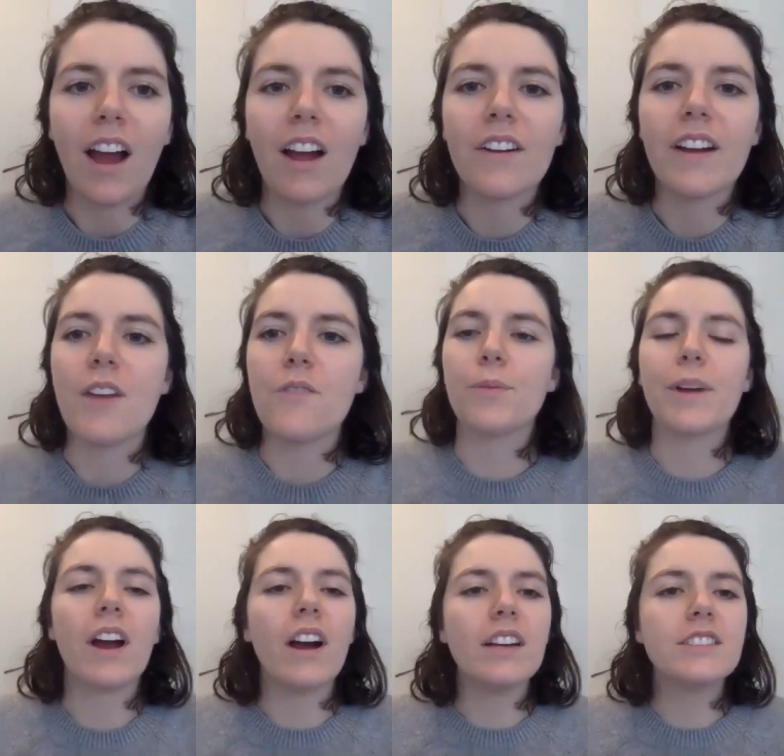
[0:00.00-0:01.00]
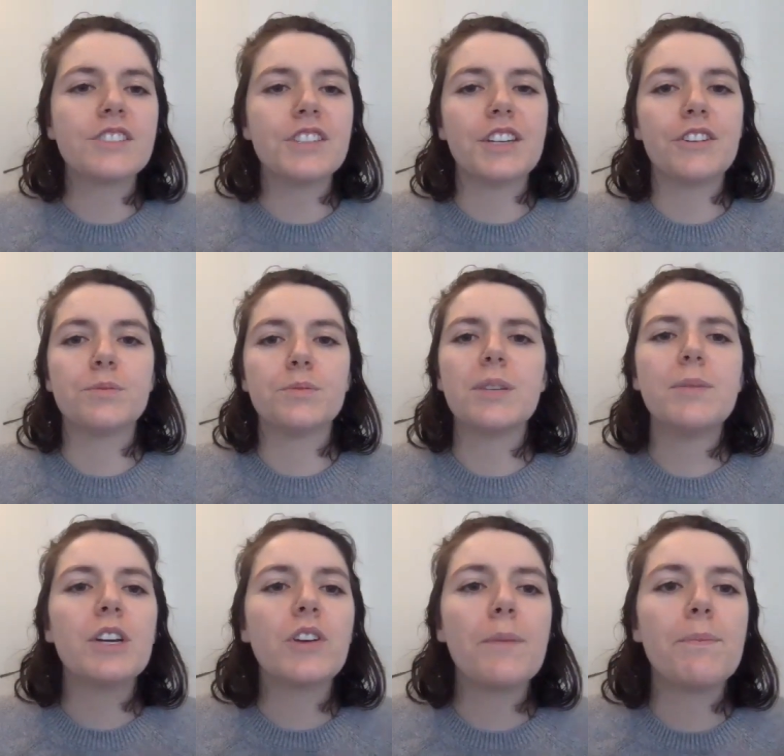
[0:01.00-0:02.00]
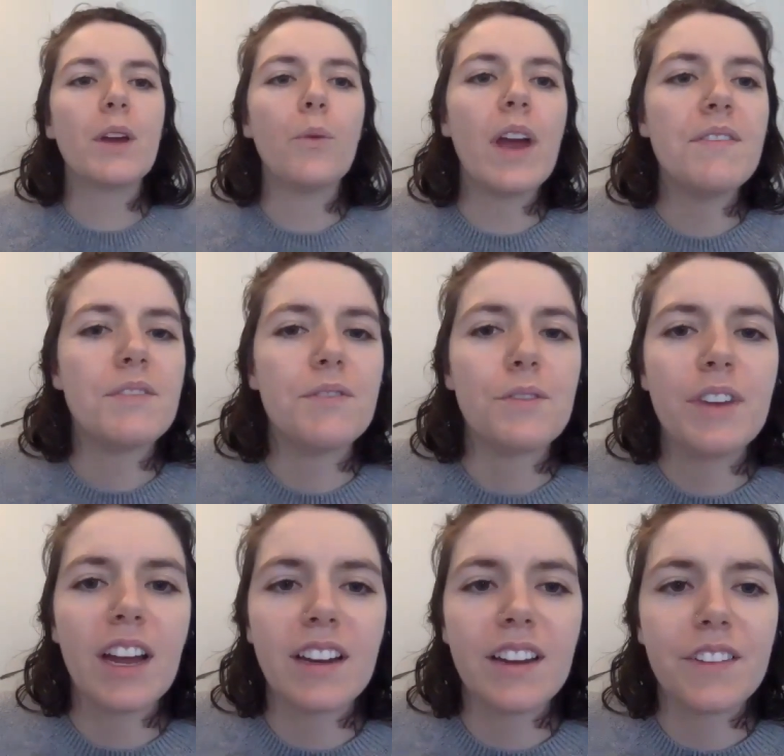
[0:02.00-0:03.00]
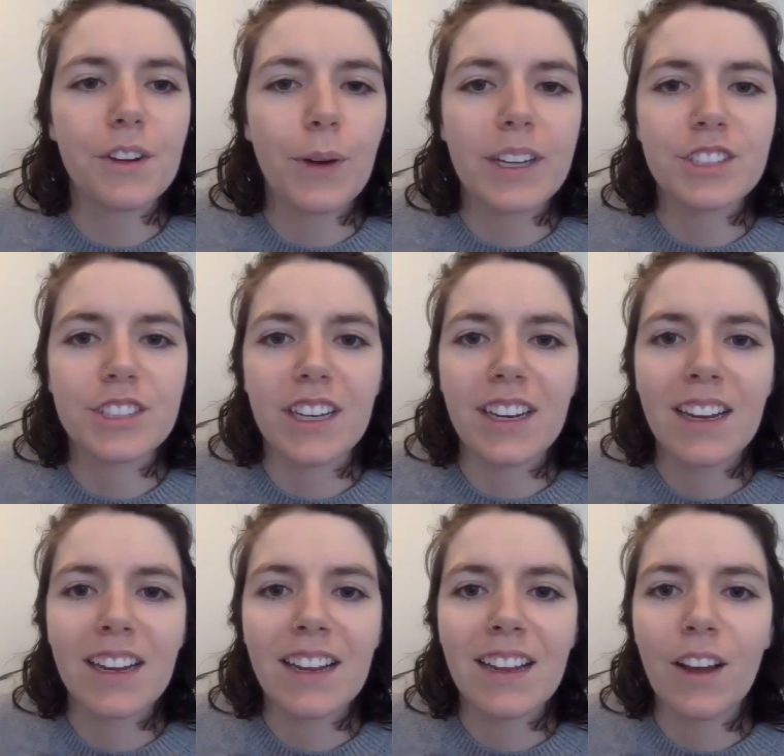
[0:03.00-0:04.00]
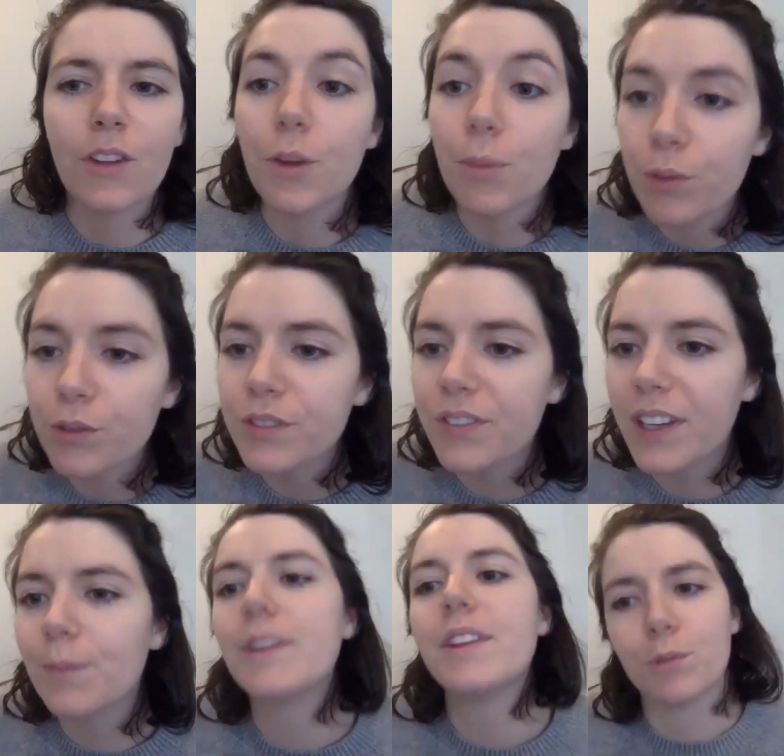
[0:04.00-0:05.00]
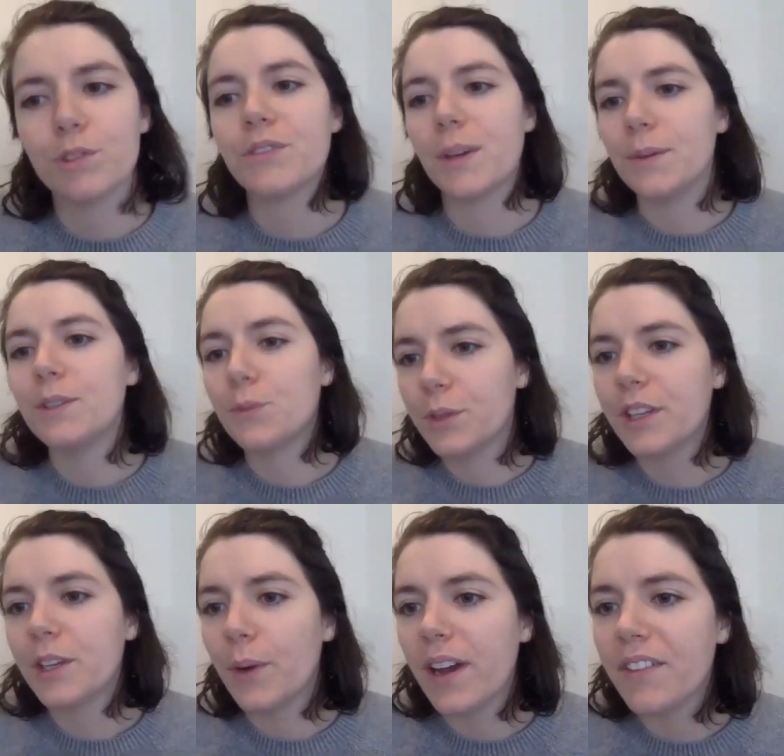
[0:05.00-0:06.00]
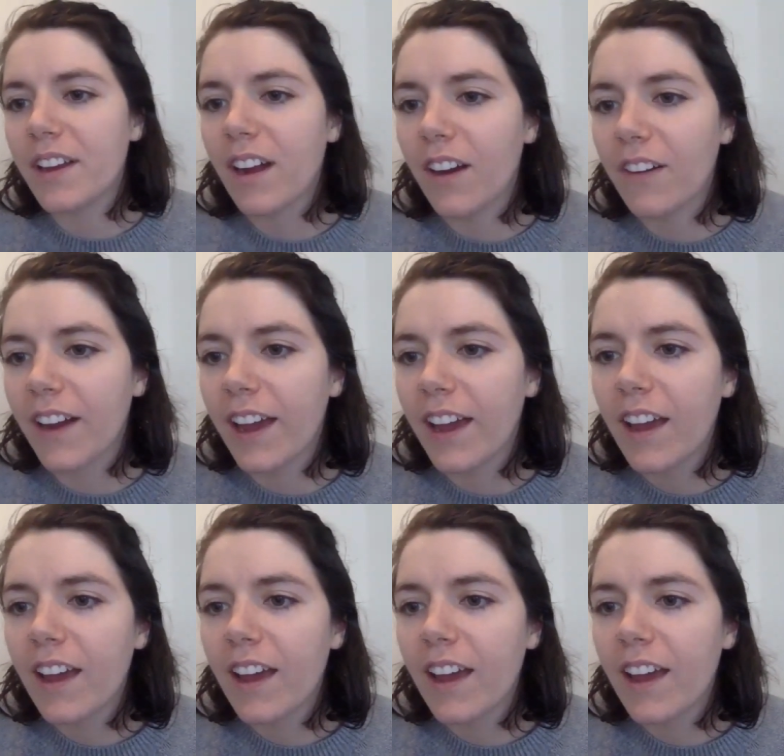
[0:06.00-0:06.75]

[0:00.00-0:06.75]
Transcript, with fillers: All right, for my on-screen groups, give me a great big wave if you've got another question. The Bruce family is really waving. All right,